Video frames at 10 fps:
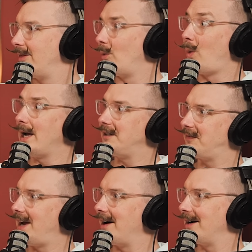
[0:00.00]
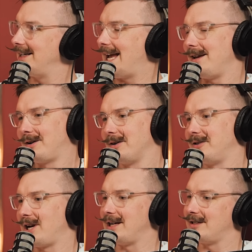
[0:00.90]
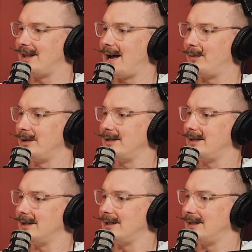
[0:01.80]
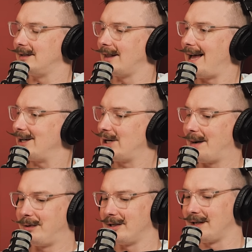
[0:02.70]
The White Ferret, yeah, you could have changed that one to last chapter or